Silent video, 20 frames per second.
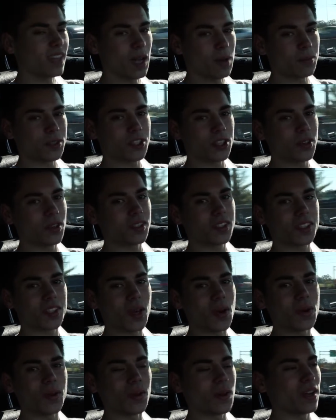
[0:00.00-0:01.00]
I'm sure it's
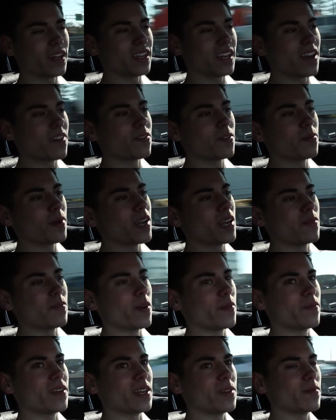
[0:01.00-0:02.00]
so annoying to everybody
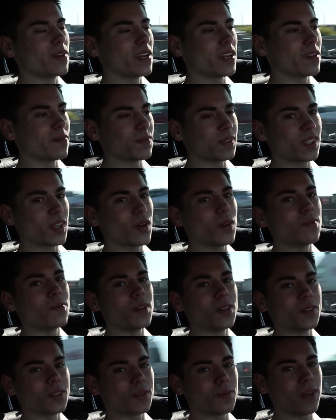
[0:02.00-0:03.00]
but me, but I'm so
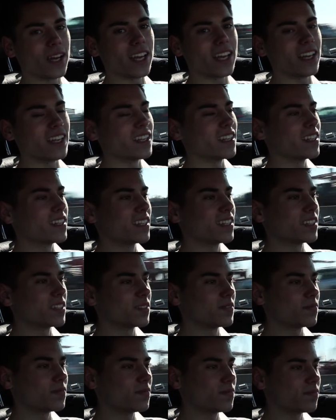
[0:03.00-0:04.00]
amused by it.
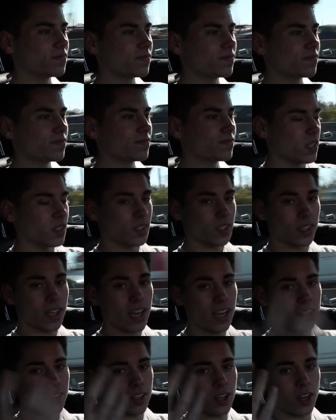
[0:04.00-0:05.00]
So
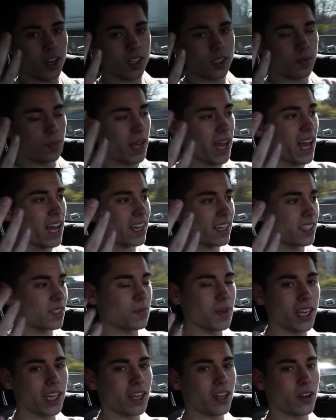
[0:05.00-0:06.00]
yeah, the car's back, it's
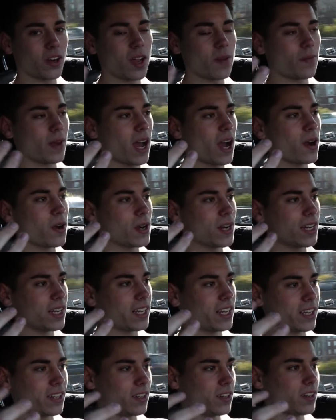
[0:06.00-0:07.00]
making great power,
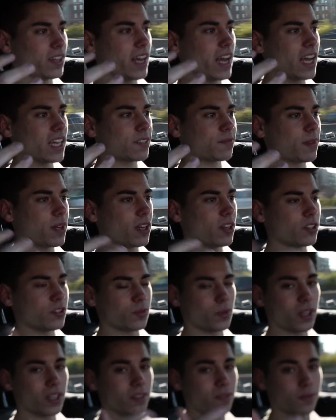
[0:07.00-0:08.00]
getting good gas mileage,
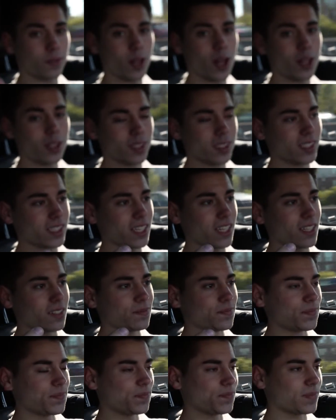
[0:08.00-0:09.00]
running flawlessly,
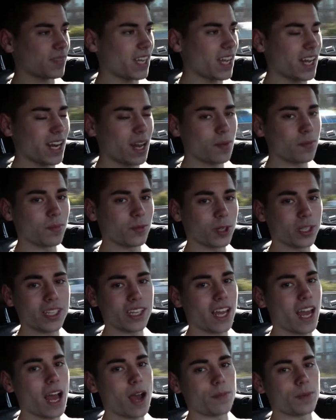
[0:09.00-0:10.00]
and I'm
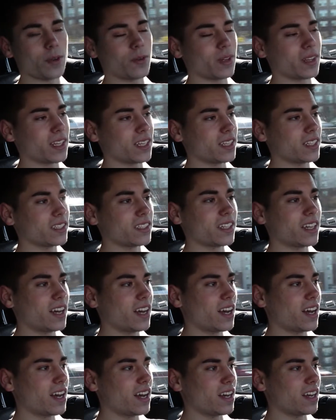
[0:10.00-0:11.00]
really happy with it.
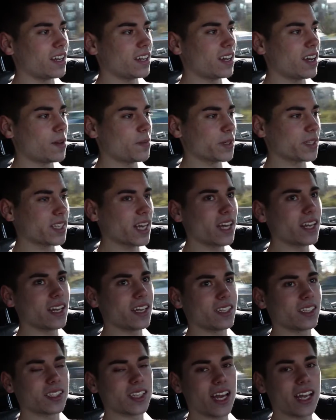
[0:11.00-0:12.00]
I'm excited
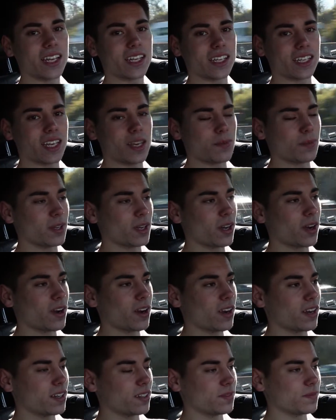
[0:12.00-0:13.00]
I decided to keep the
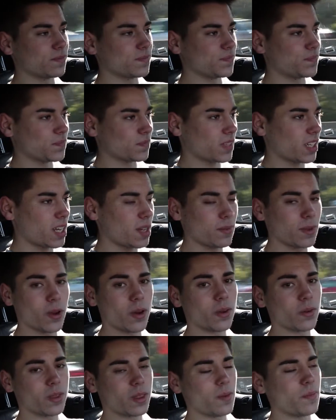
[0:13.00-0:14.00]
car and keep
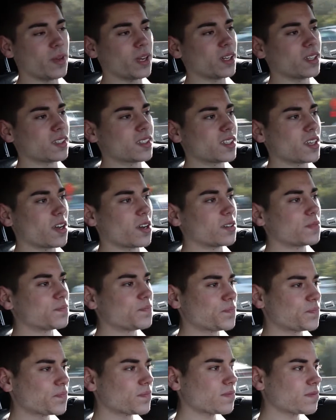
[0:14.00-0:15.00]
going with the build. So
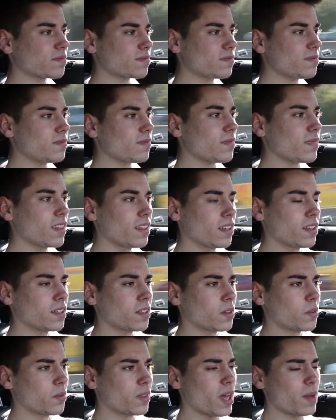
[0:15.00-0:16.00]

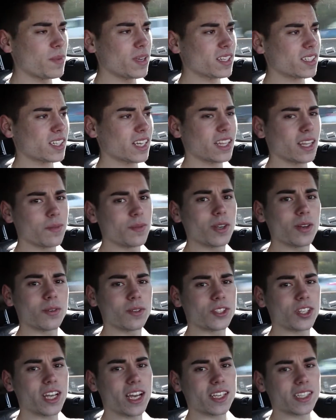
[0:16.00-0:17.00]
with that being said, let me know
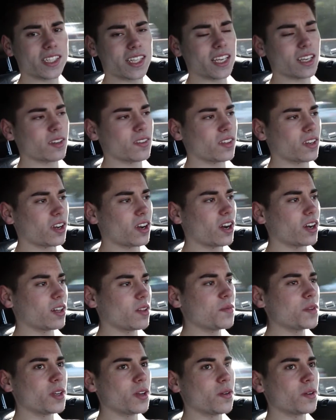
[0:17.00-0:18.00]
what you guys think of the car.
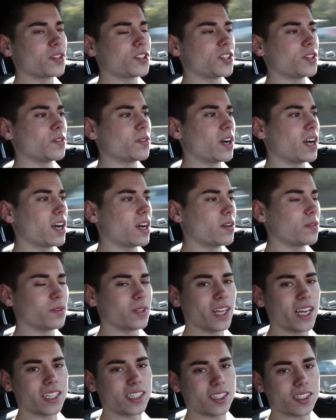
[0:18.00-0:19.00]
Let me know what you
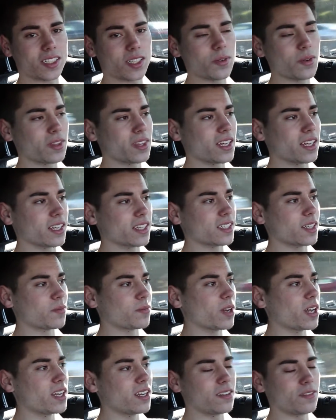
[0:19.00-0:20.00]
would like to see with it, because
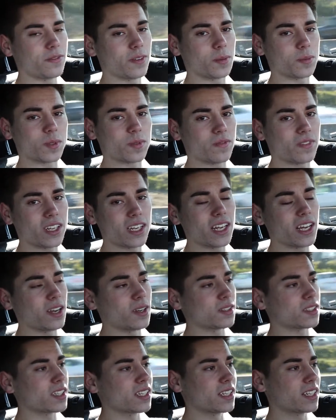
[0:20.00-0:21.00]
I'm ready to film some
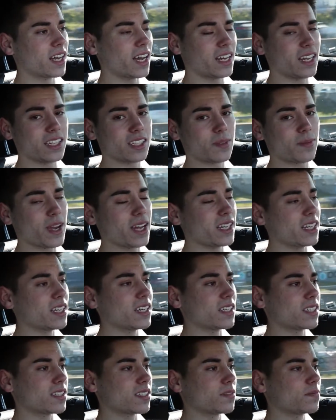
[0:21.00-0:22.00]
videos. I need some
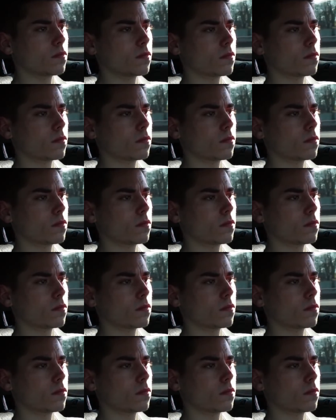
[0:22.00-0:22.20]
ideas.